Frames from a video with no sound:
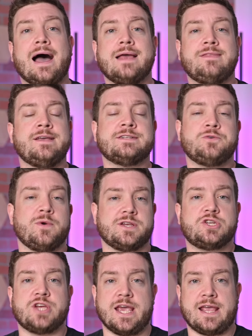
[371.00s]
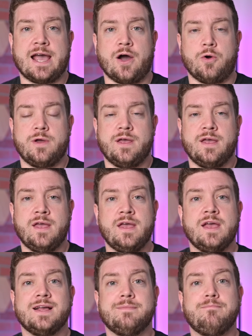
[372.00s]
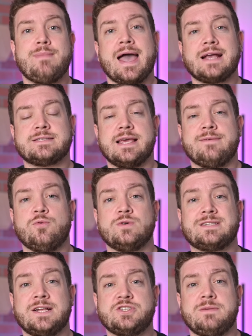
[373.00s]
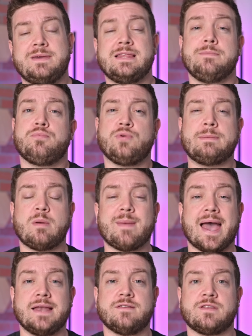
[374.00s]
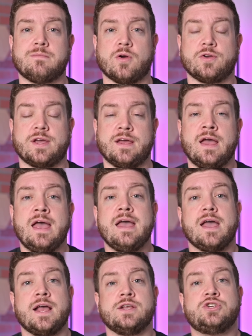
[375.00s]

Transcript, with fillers: I think it's going to shake out. MagSafe will essentially be the premium end of the market, and